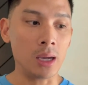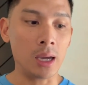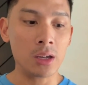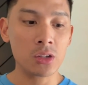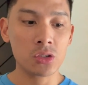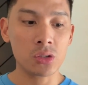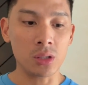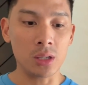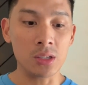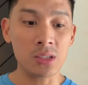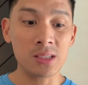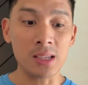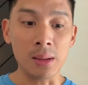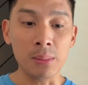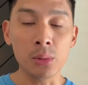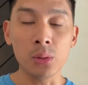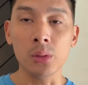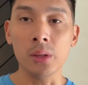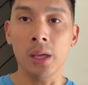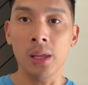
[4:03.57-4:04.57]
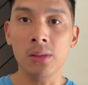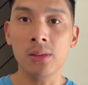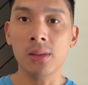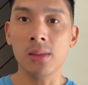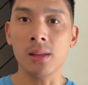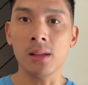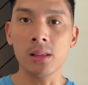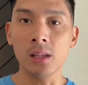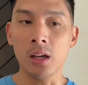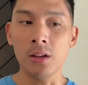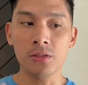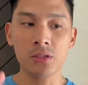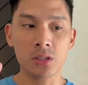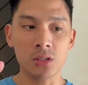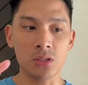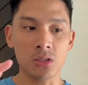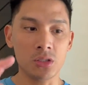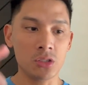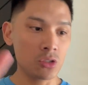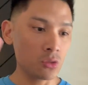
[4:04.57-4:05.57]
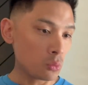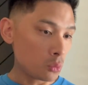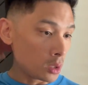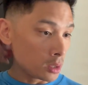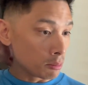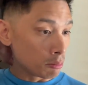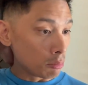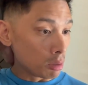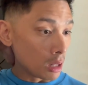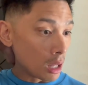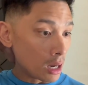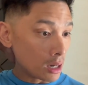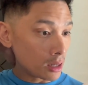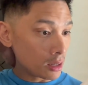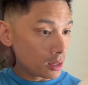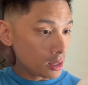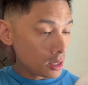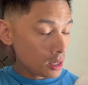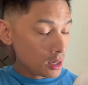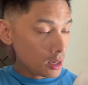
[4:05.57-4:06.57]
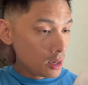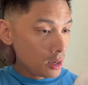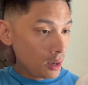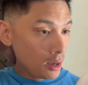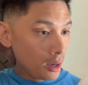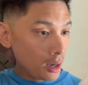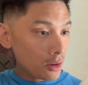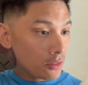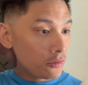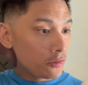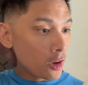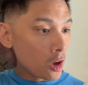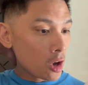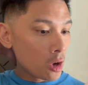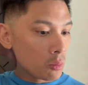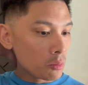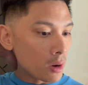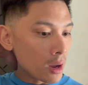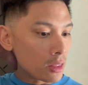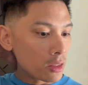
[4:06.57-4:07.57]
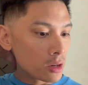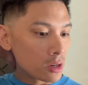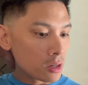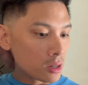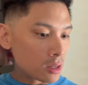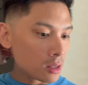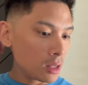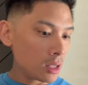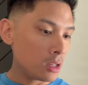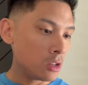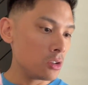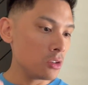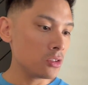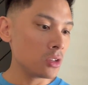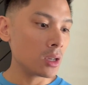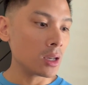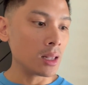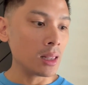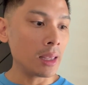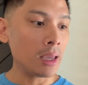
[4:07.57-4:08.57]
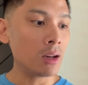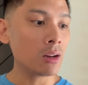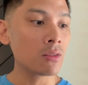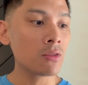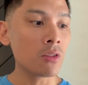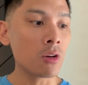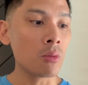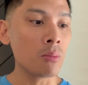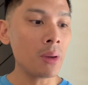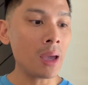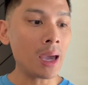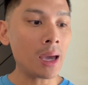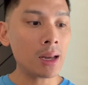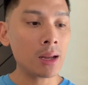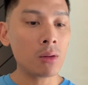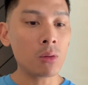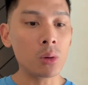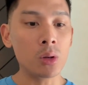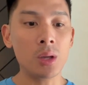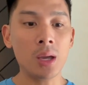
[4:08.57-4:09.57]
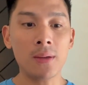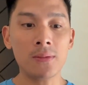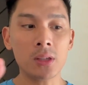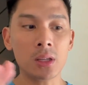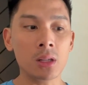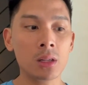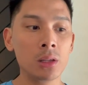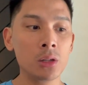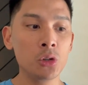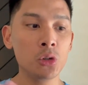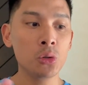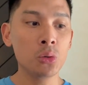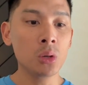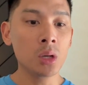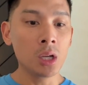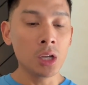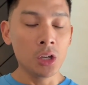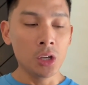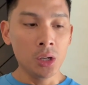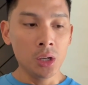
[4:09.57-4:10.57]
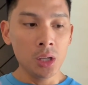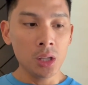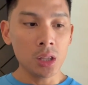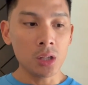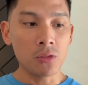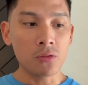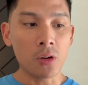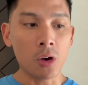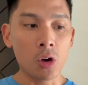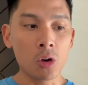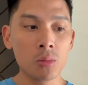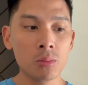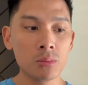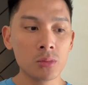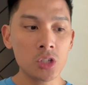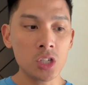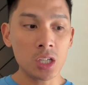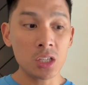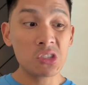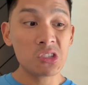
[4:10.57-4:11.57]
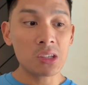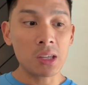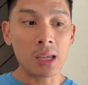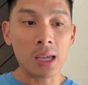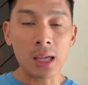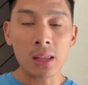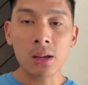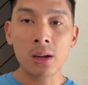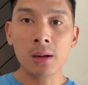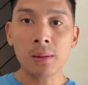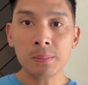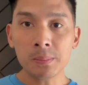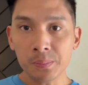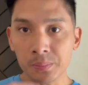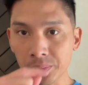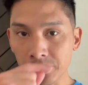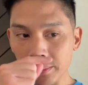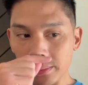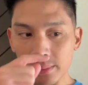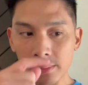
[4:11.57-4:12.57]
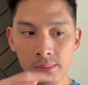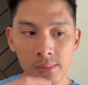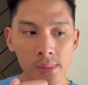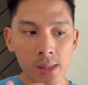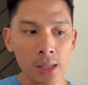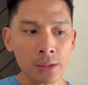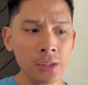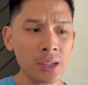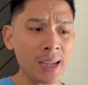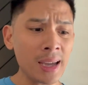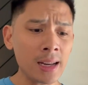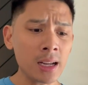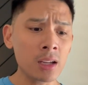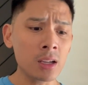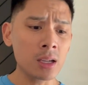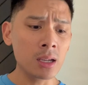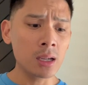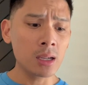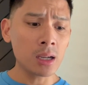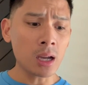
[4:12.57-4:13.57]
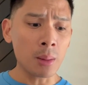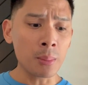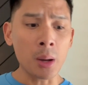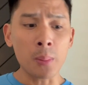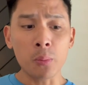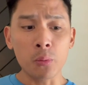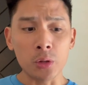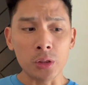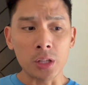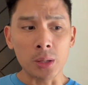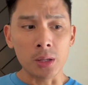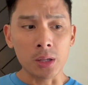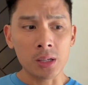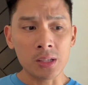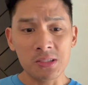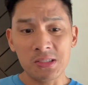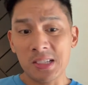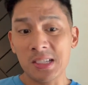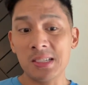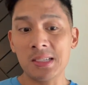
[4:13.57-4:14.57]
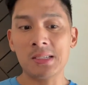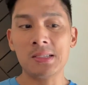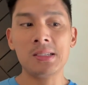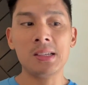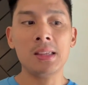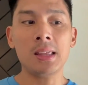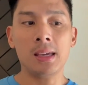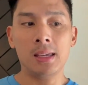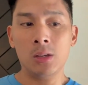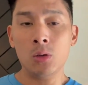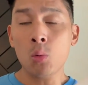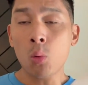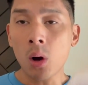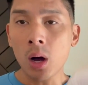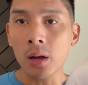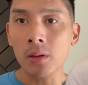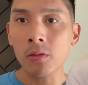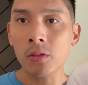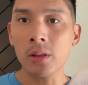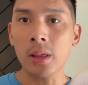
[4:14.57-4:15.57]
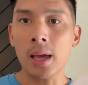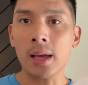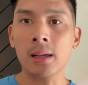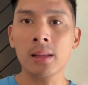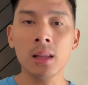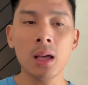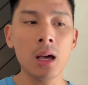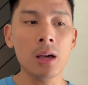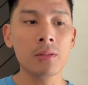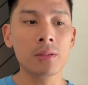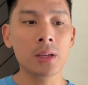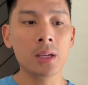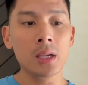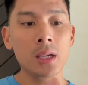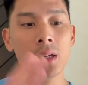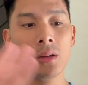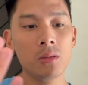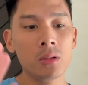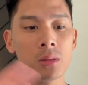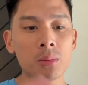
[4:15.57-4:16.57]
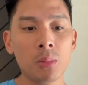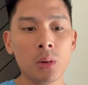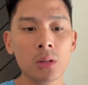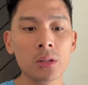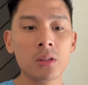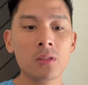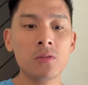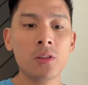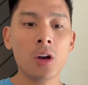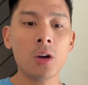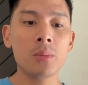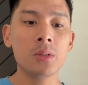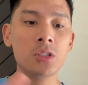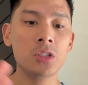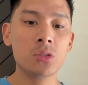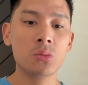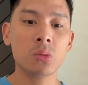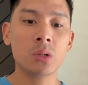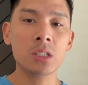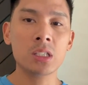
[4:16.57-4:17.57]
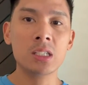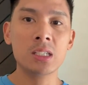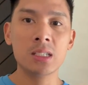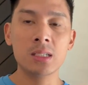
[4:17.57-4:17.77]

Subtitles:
actually assemble into the gloves, because it's just one block of foam rather than using a layered foam padding where you have to glue the foam sheets together to kind of come up with the consistency that you want for that glove. With molded foam, it's just one